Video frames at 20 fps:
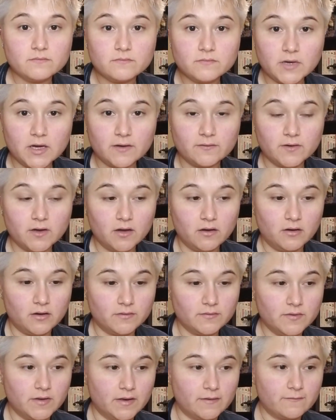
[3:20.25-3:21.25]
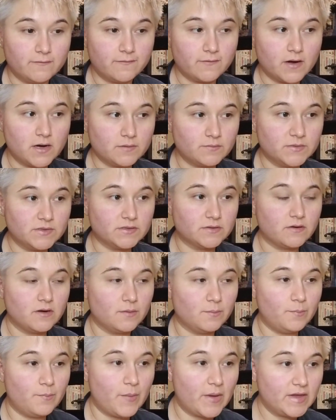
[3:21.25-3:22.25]
have heard that fragments are
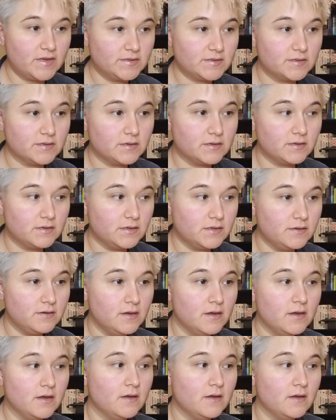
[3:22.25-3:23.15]
basically